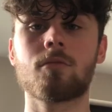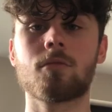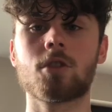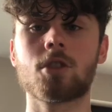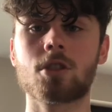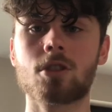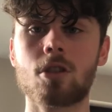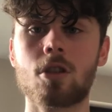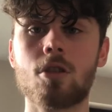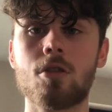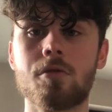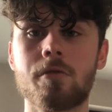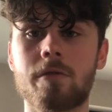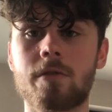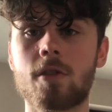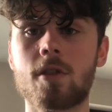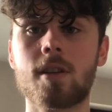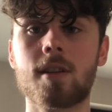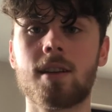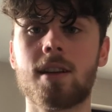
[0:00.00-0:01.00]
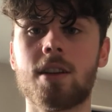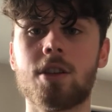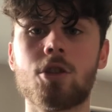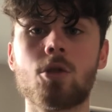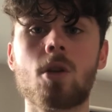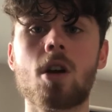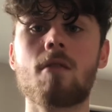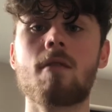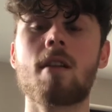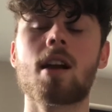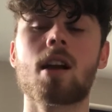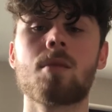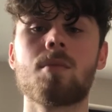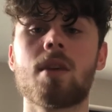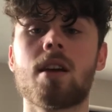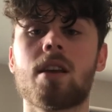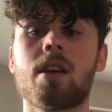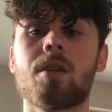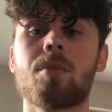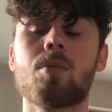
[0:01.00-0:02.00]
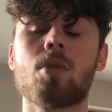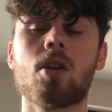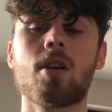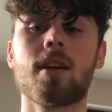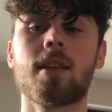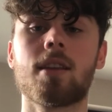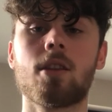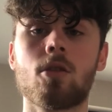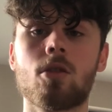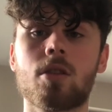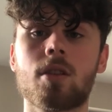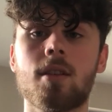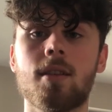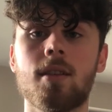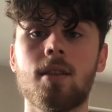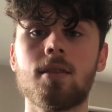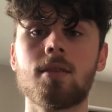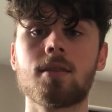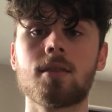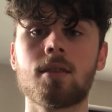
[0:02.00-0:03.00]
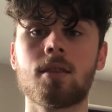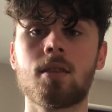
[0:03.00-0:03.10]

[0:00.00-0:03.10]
So finally, do I recommend buying the Oculus?